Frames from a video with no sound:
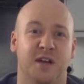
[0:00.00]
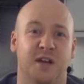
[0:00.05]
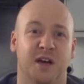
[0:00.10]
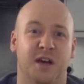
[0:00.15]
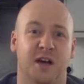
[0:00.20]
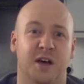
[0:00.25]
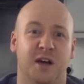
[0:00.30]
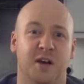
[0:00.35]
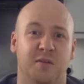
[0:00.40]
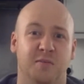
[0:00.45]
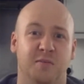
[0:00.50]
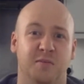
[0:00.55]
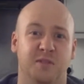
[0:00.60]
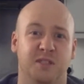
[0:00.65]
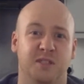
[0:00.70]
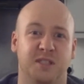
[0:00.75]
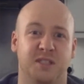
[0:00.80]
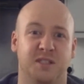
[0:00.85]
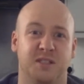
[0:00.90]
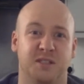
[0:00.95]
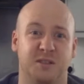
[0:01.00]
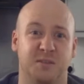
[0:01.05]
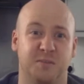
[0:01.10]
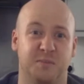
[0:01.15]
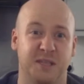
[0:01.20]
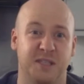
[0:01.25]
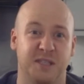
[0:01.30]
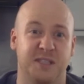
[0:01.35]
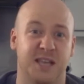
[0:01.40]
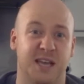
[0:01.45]
to
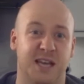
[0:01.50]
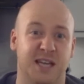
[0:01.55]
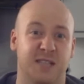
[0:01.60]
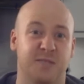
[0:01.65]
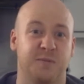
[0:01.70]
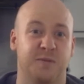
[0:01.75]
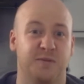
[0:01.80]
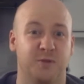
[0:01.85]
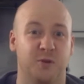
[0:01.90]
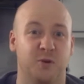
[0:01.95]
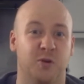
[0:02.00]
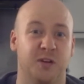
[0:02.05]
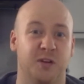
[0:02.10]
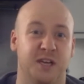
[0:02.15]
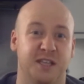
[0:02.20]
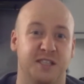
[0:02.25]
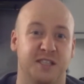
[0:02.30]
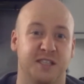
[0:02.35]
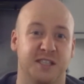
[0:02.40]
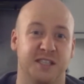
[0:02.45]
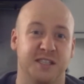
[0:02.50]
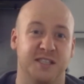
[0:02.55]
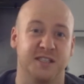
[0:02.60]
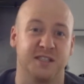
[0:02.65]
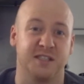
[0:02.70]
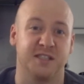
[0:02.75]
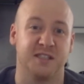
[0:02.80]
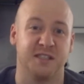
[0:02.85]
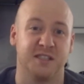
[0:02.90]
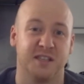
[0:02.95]
be sacked before next
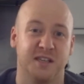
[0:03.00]
season.